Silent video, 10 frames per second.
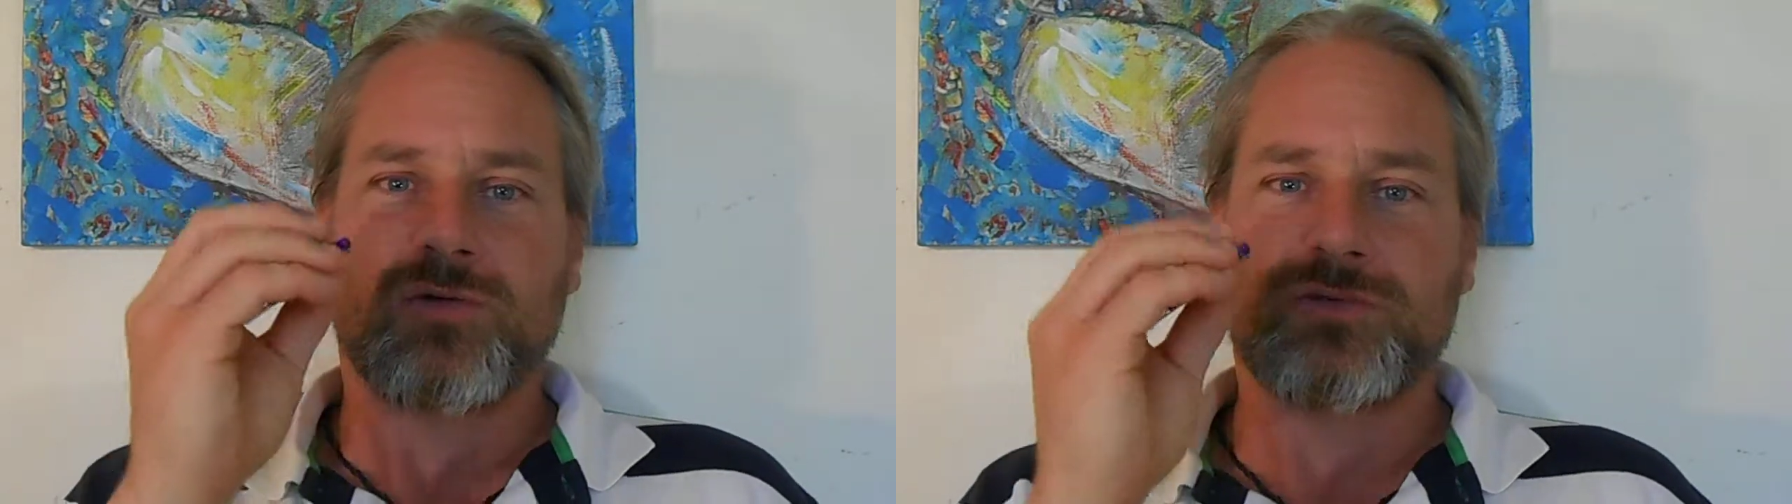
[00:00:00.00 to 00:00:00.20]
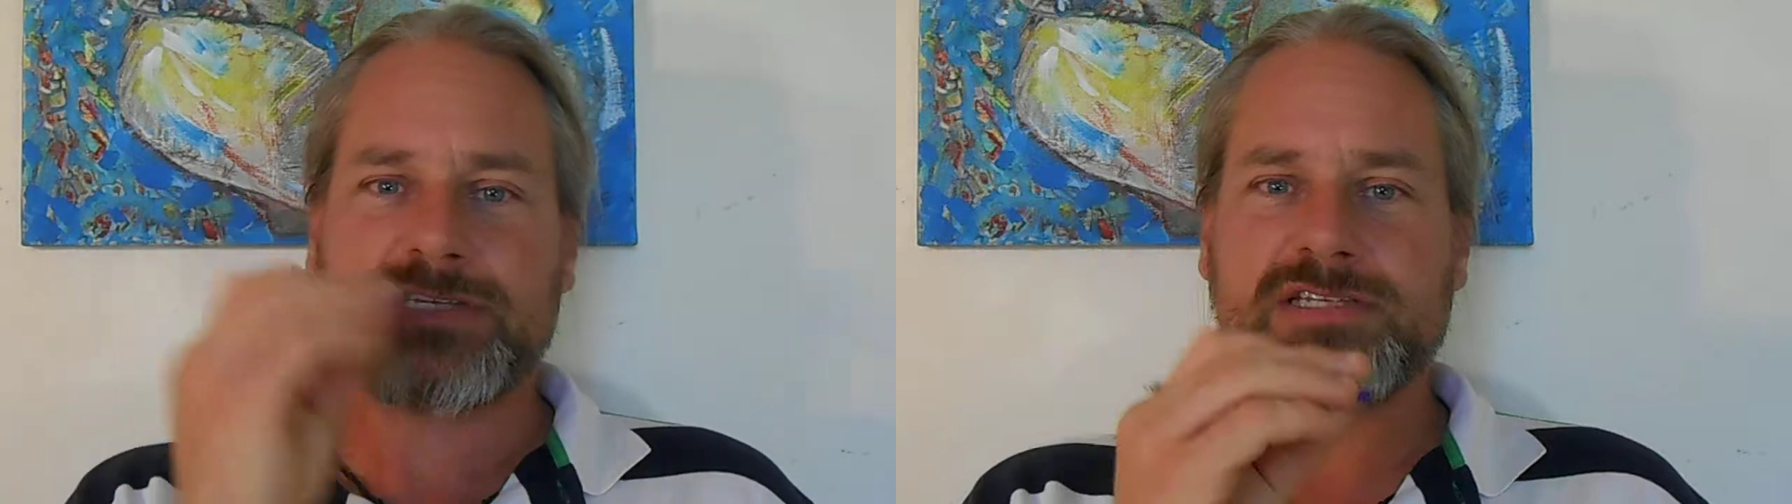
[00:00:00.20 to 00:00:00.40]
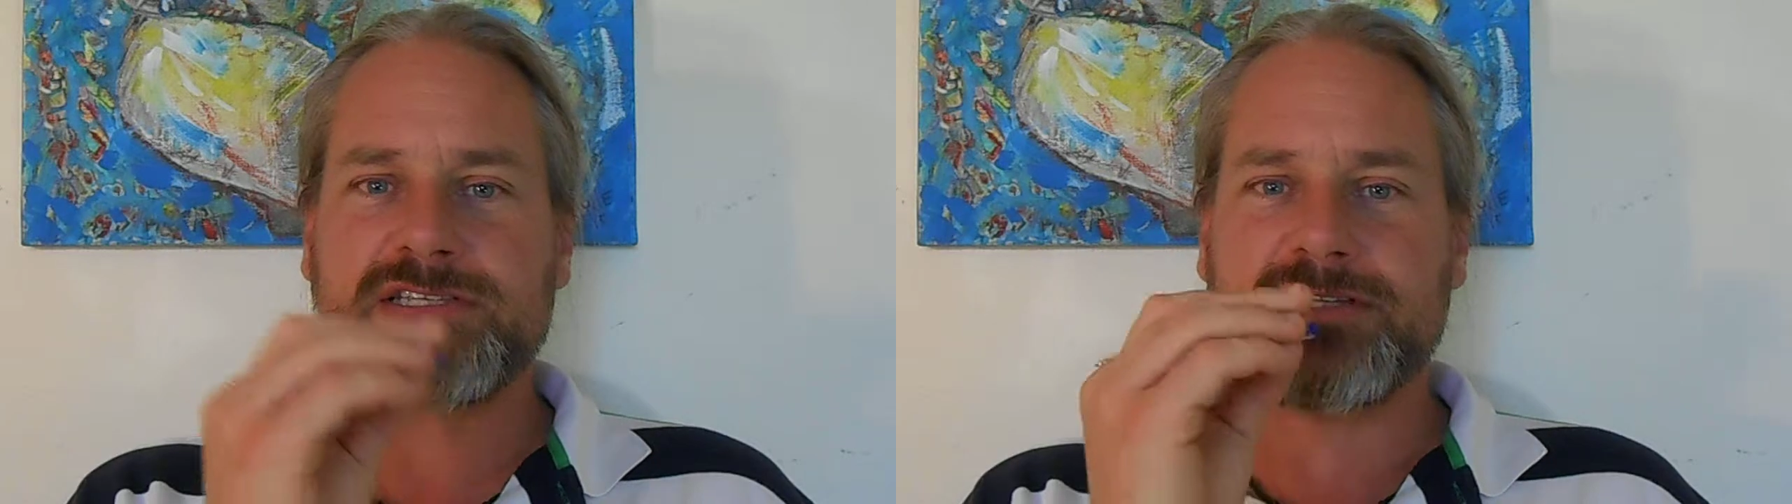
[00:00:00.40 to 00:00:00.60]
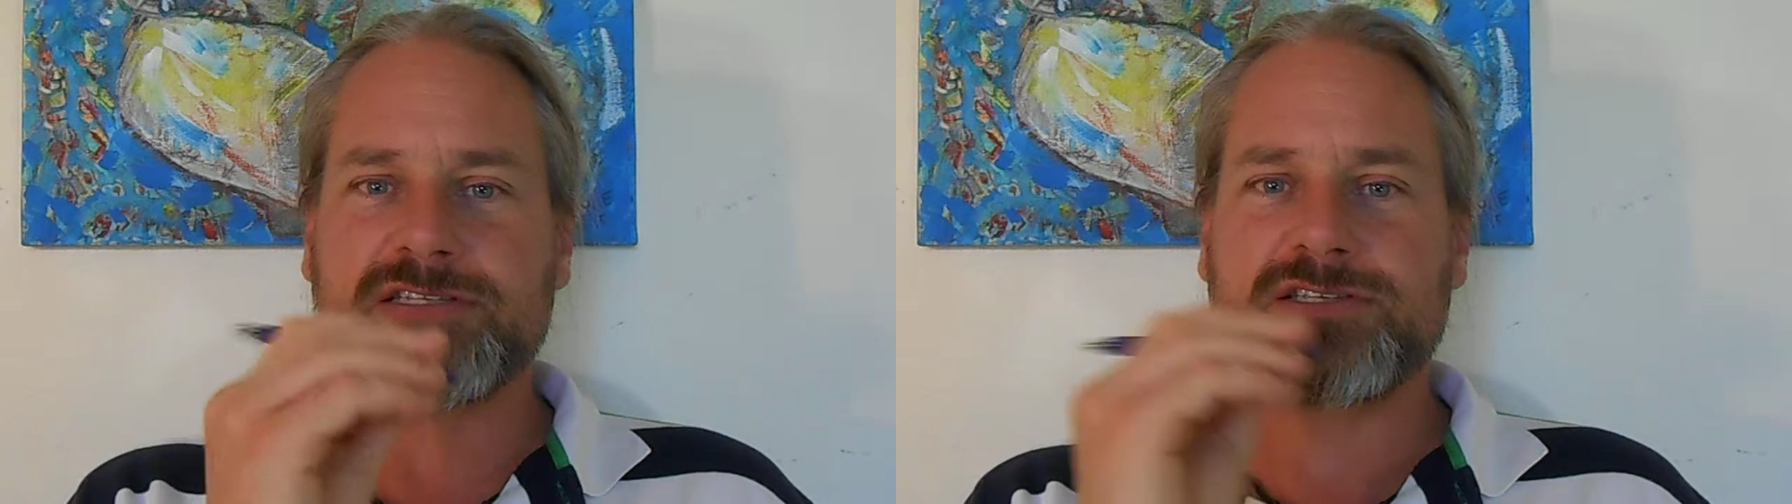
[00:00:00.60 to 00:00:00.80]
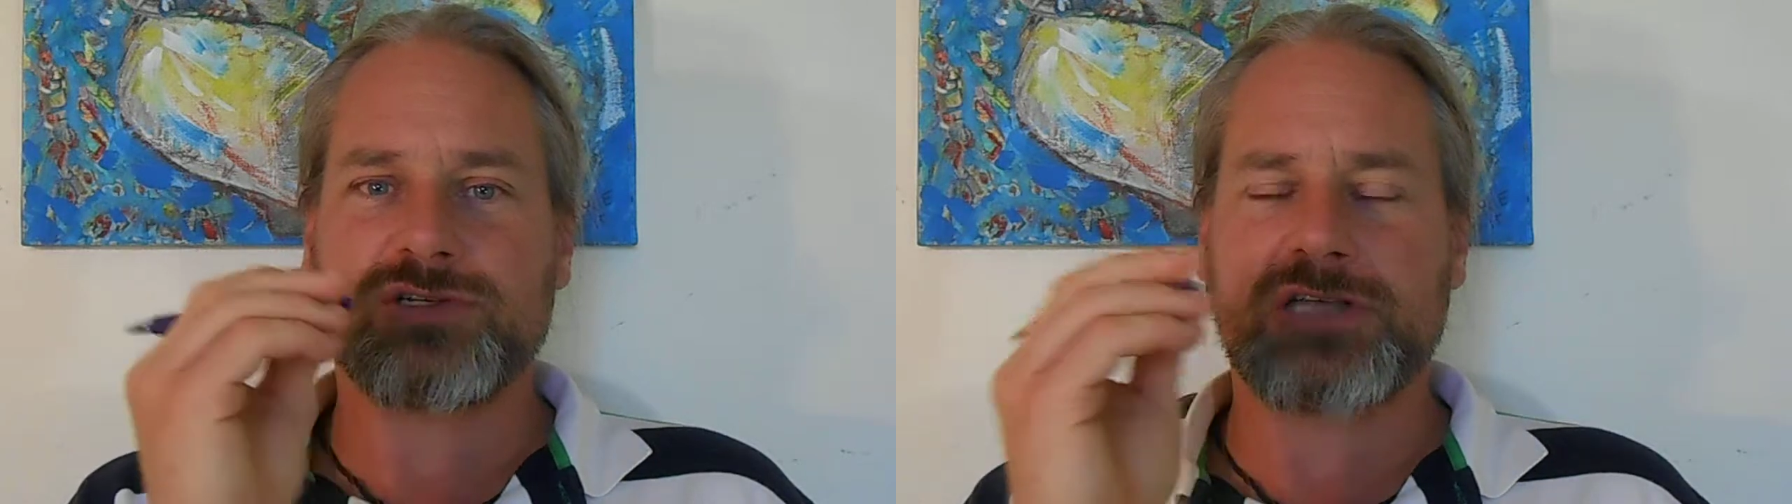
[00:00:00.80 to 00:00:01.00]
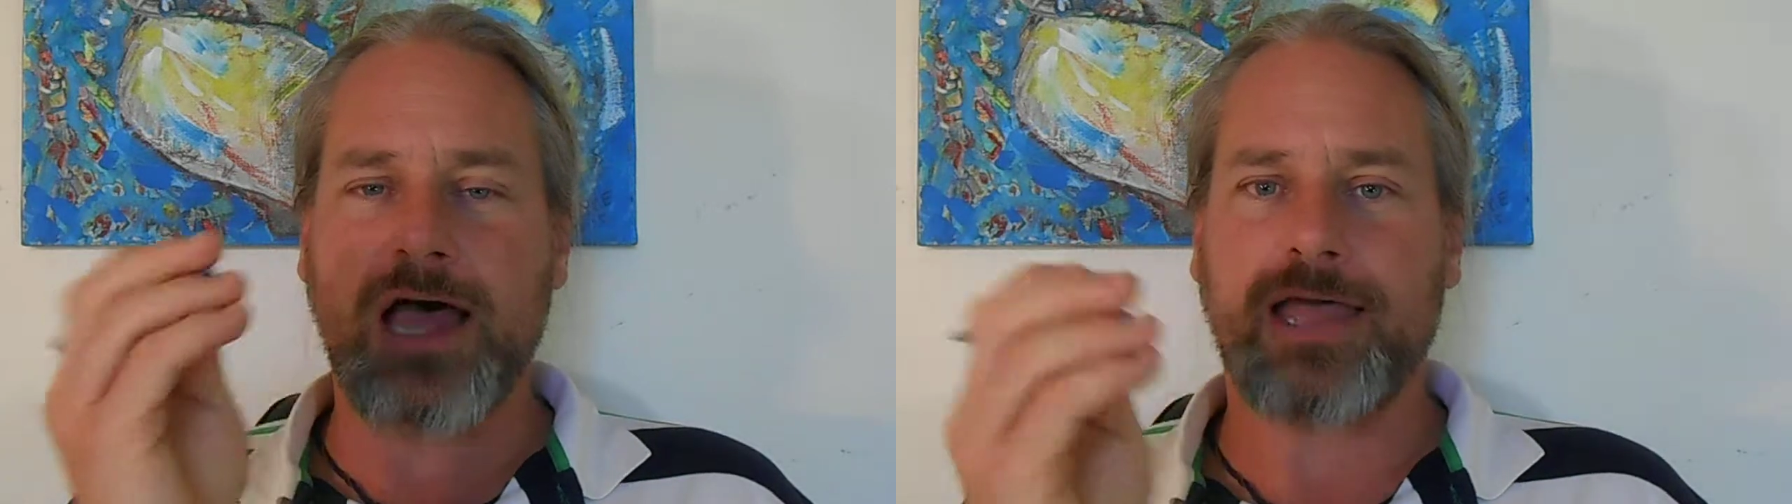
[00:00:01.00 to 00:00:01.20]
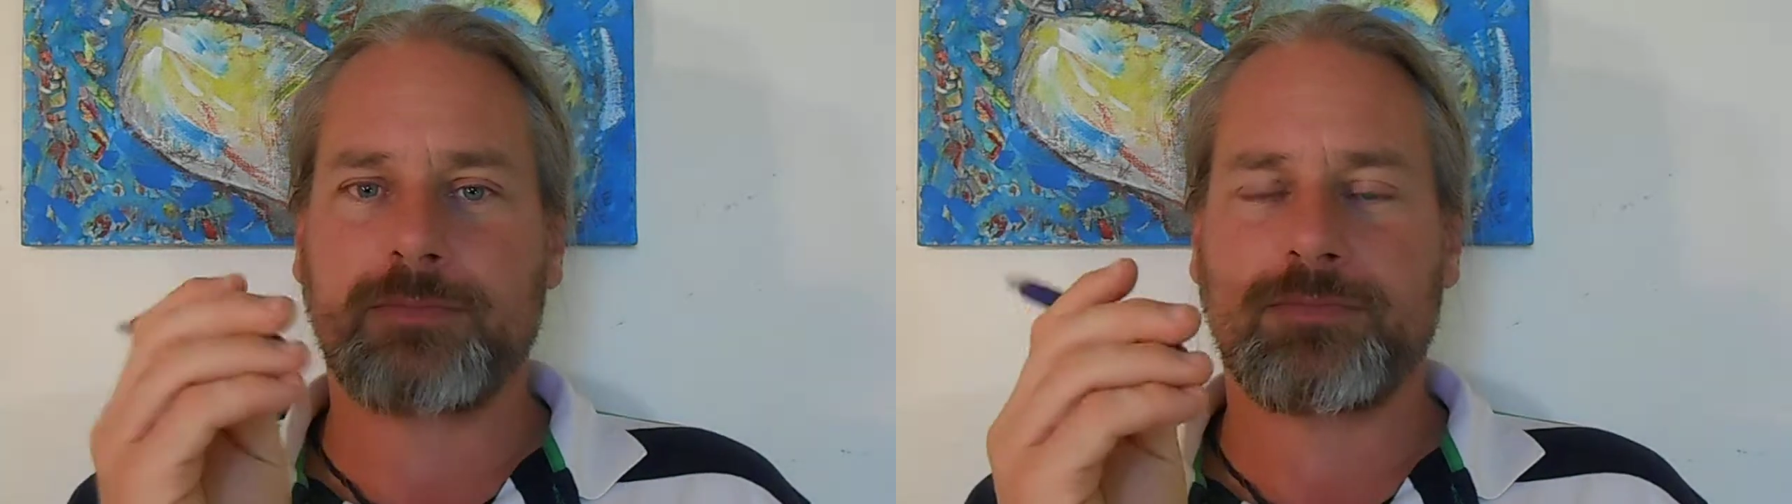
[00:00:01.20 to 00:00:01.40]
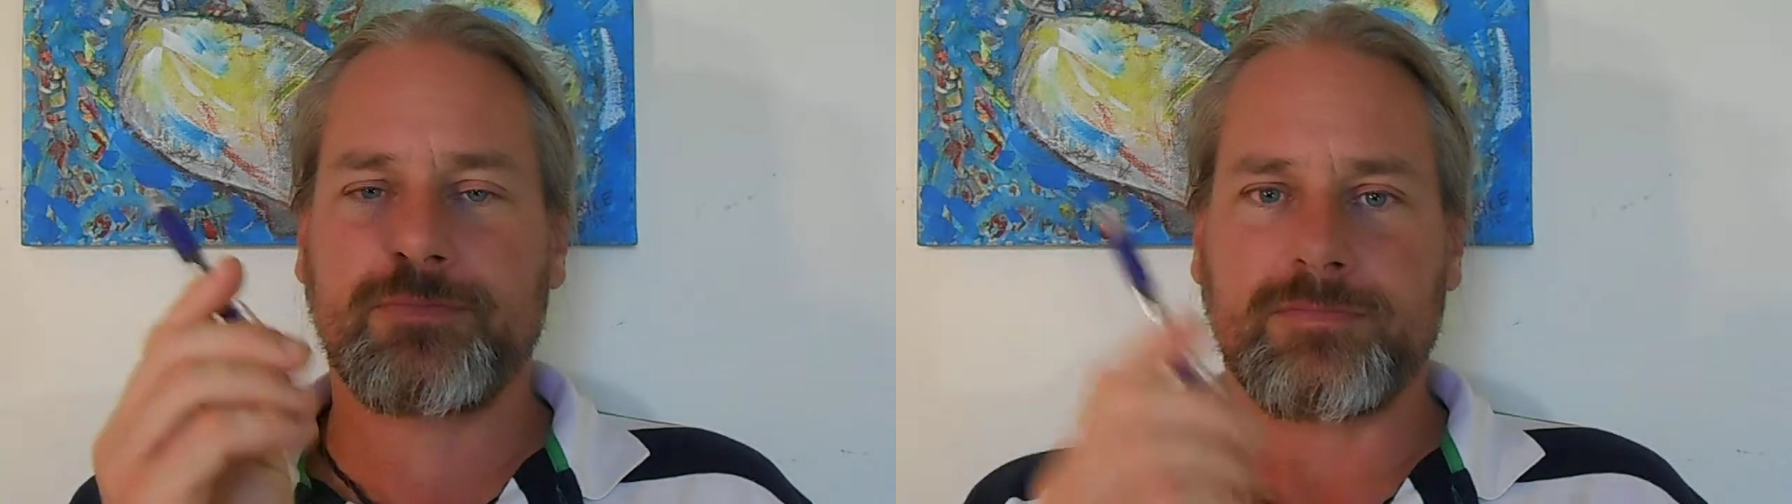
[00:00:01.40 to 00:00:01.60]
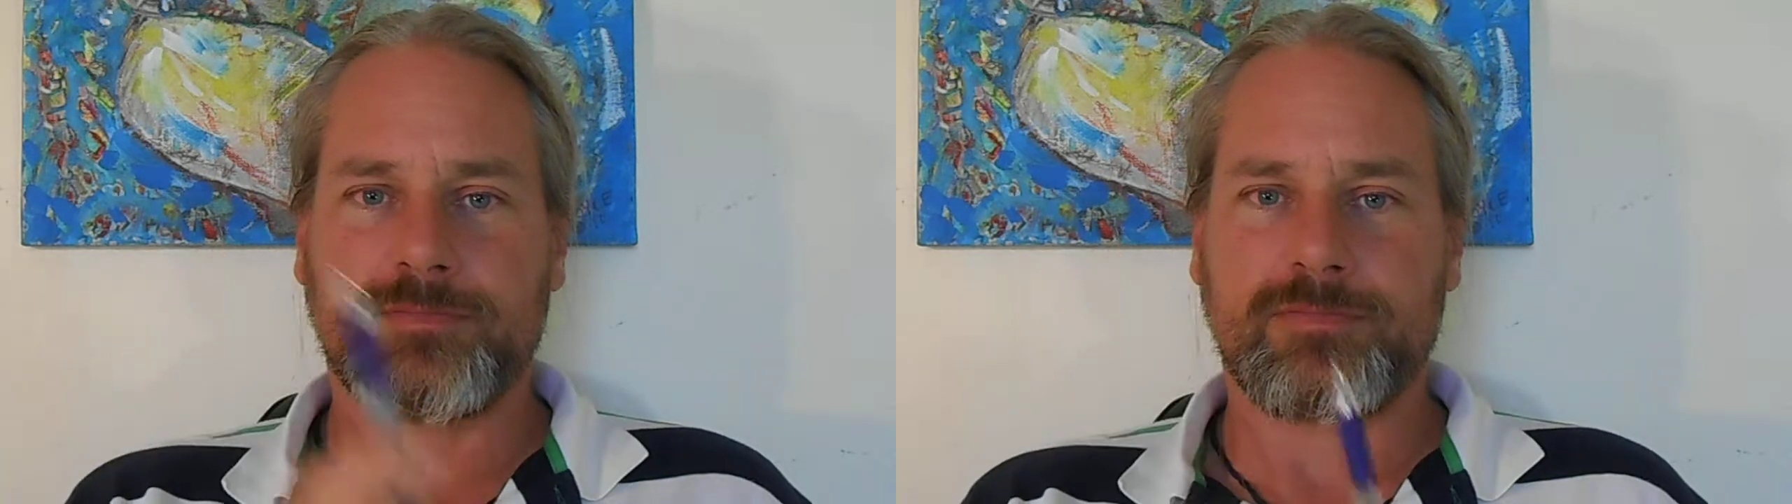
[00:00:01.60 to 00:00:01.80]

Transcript: resistance to time,